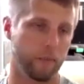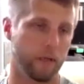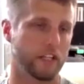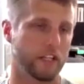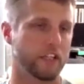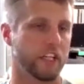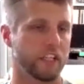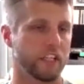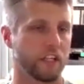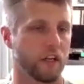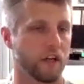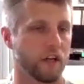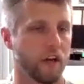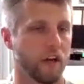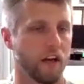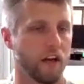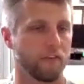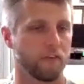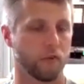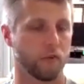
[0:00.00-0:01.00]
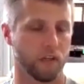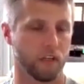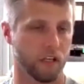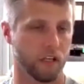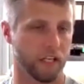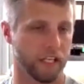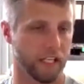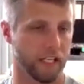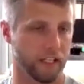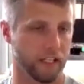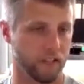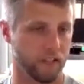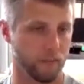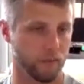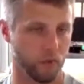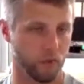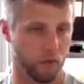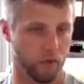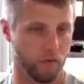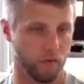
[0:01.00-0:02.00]
but I change out enough where they're going to get
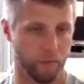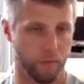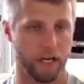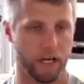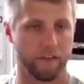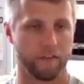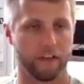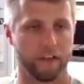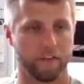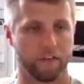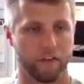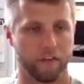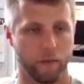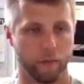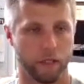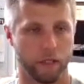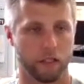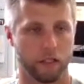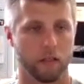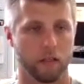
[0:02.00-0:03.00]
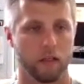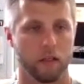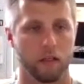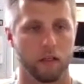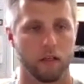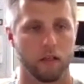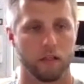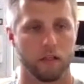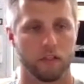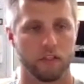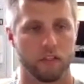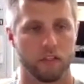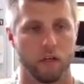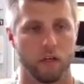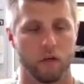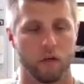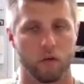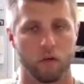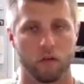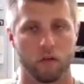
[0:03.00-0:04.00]
some sort of benefit from.
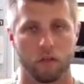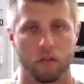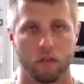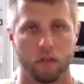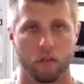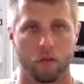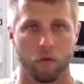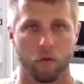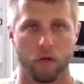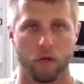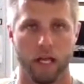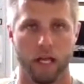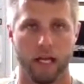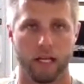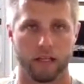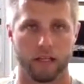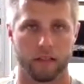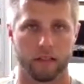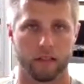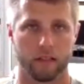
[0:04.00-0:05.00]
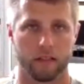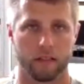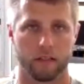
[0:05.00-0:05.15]
So we're not